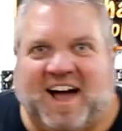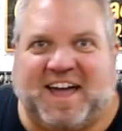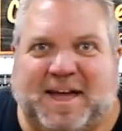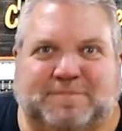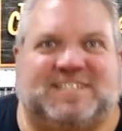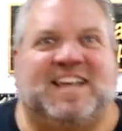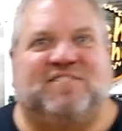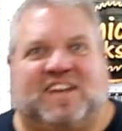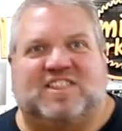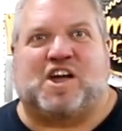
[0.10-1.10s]
Hi, I'm
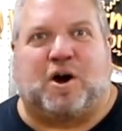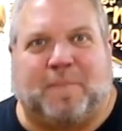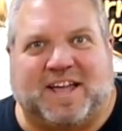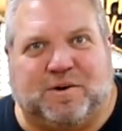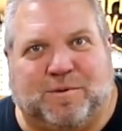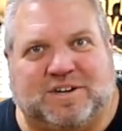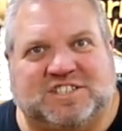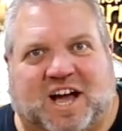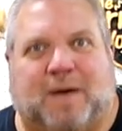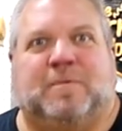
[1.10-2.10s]
Steve at the Carmichael
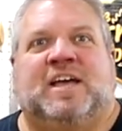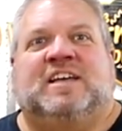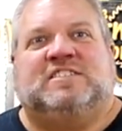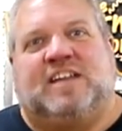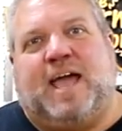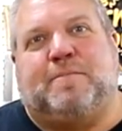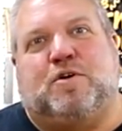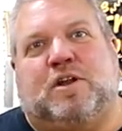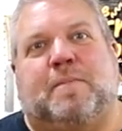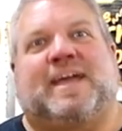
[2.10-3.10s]
Workshop. Today I'm
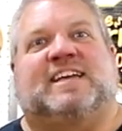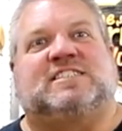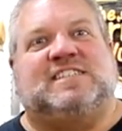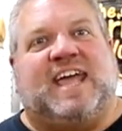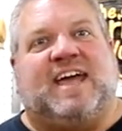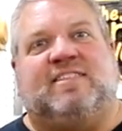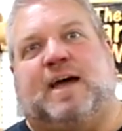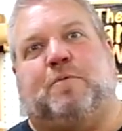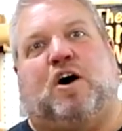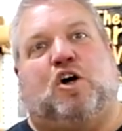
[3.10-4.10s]
going to make a stand
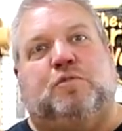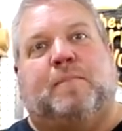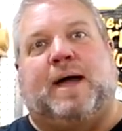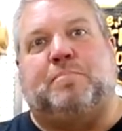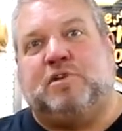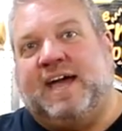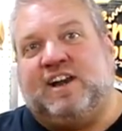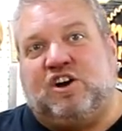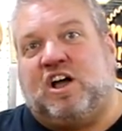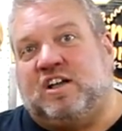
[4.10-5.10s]
that will hold my
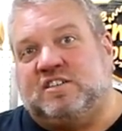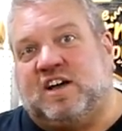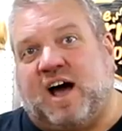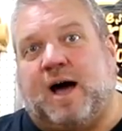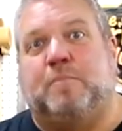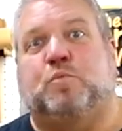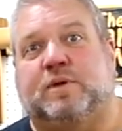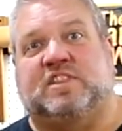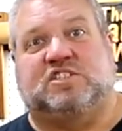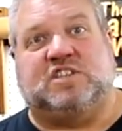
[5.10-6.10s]
planer on top
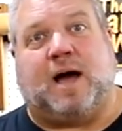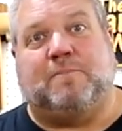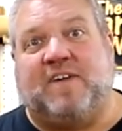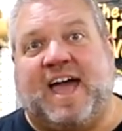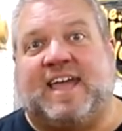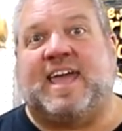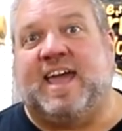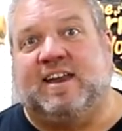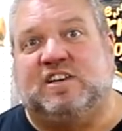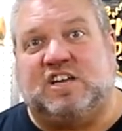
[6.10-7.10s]
with the shop vac
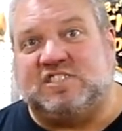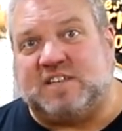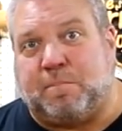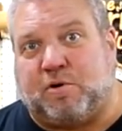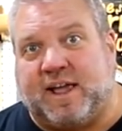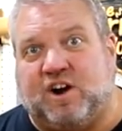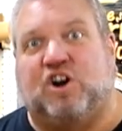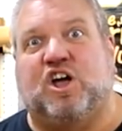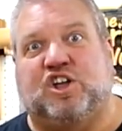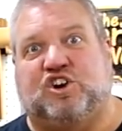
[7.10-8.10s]
and dust
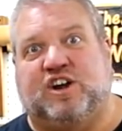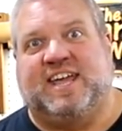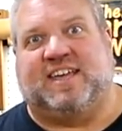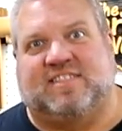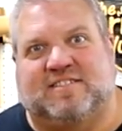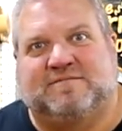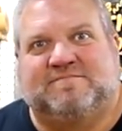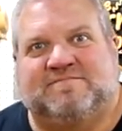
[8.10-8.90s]
separator underneath.